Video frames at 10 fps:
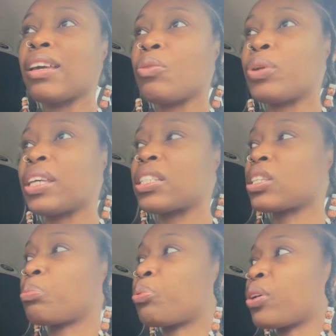when it gets to
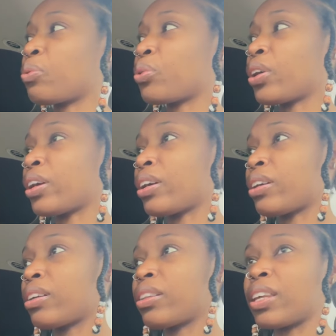the point
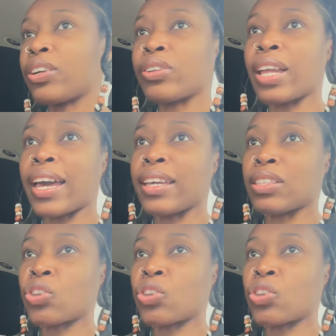where they're like